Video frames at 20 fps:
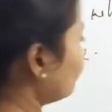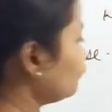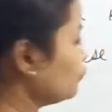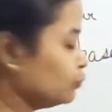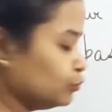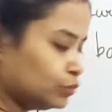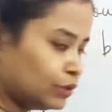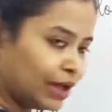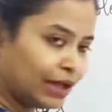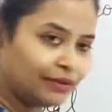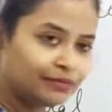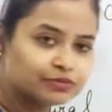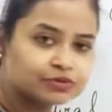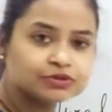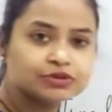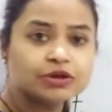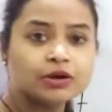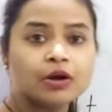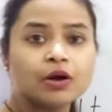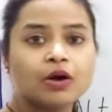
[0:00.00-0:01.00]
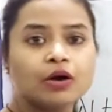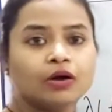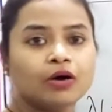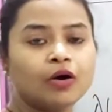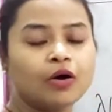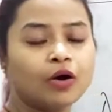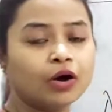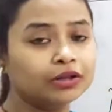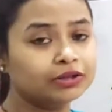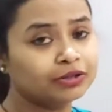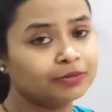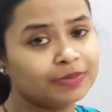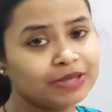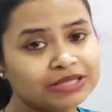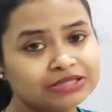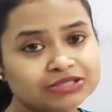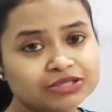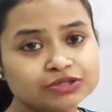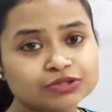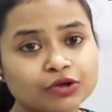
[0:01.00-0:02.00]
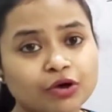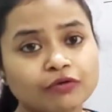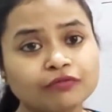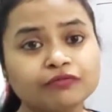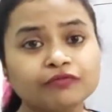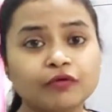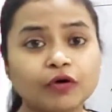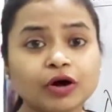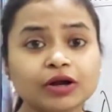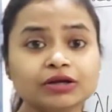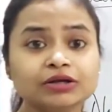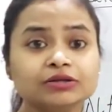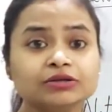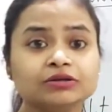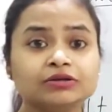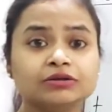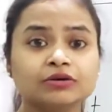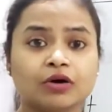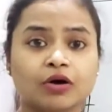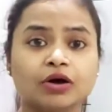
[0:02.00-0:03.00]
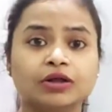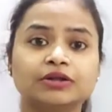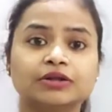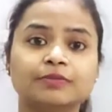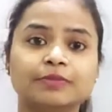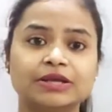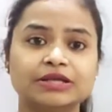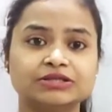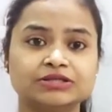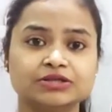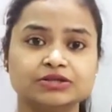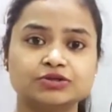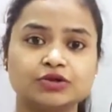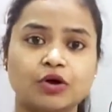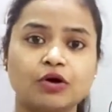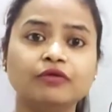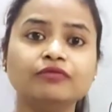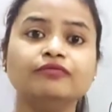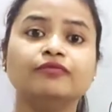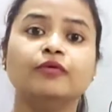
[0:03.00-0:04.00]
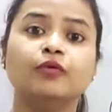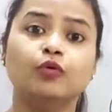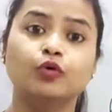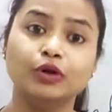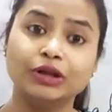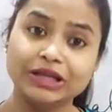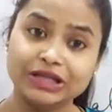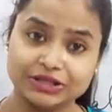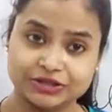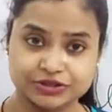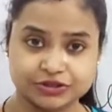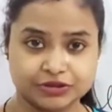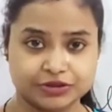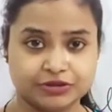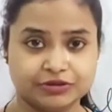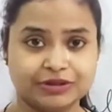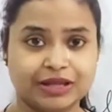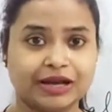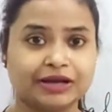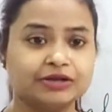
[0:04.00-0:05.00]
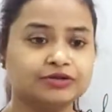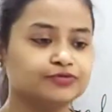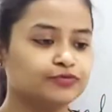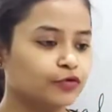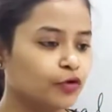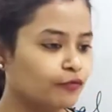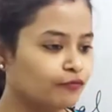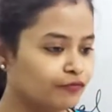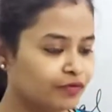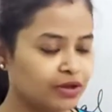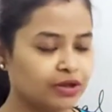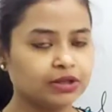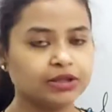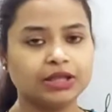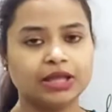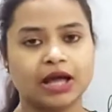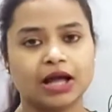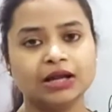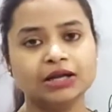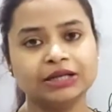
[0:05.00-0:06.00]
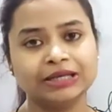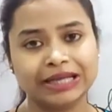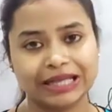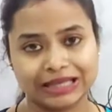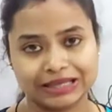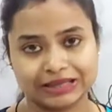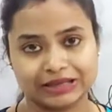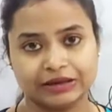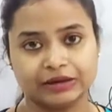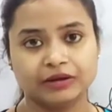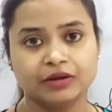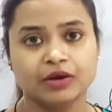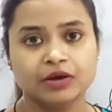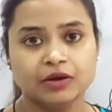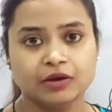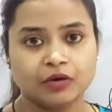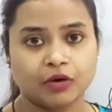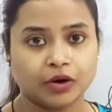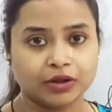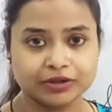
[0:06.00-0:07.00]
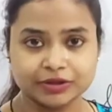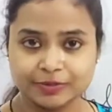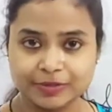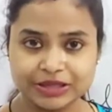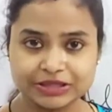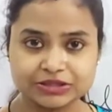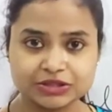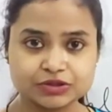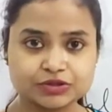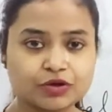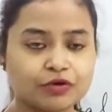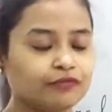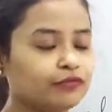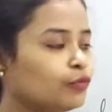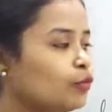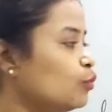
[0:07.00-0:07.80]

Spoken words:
of two types. On the basis of what? On the basis of origin, that is from where they are taken. On the basis of